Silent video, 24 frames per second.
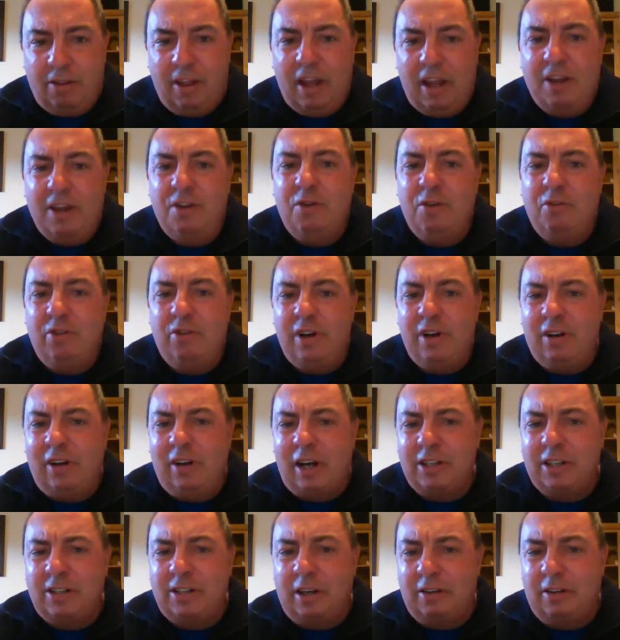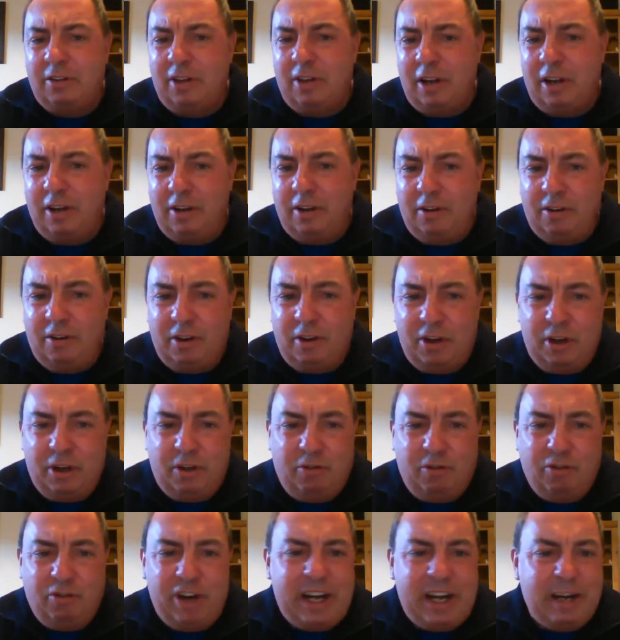then you realize that the
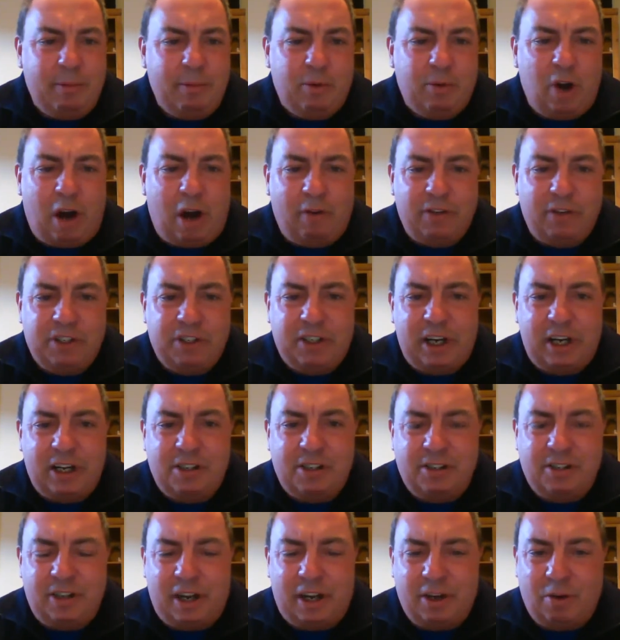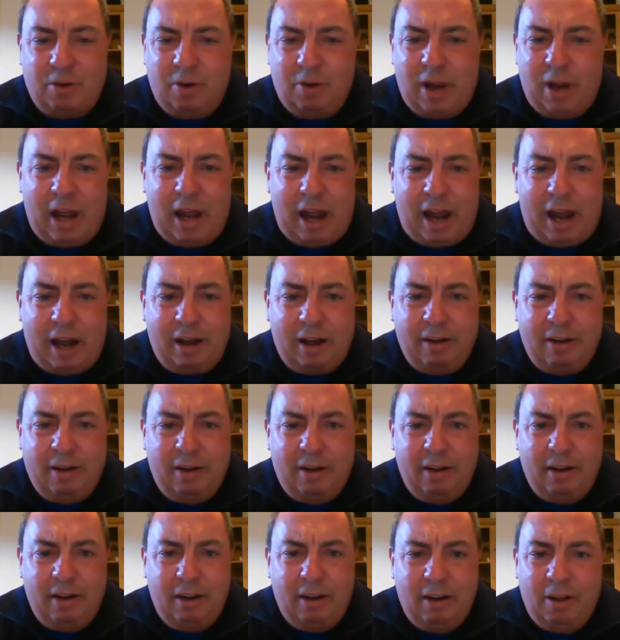random conversation that you had
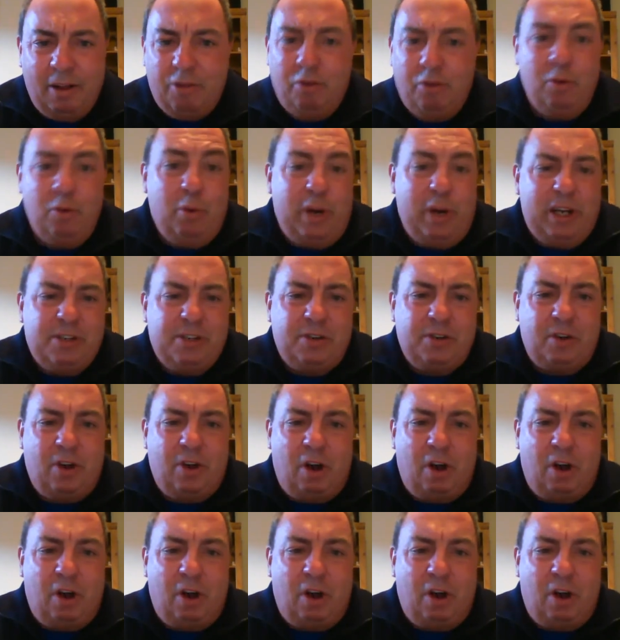3 weeks